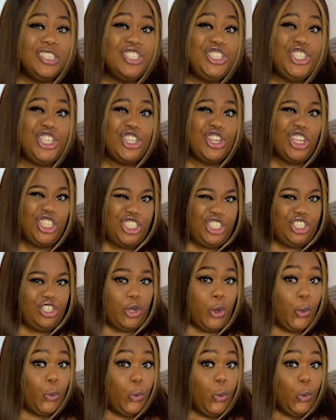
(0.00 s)

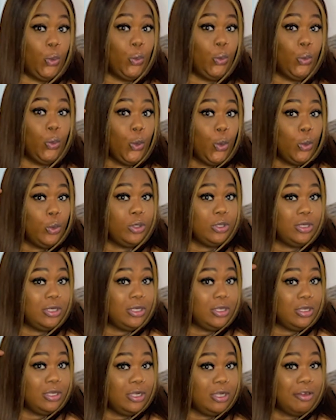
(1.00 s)
Gino.
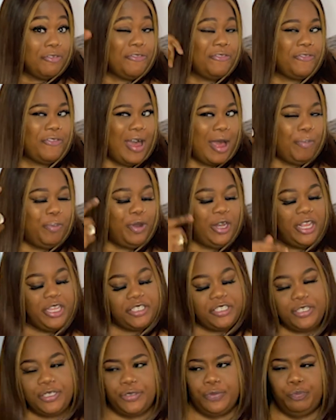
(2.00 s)
Far
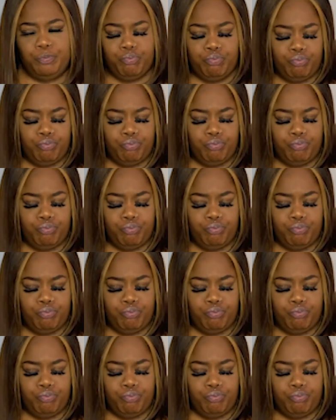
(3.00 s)
place.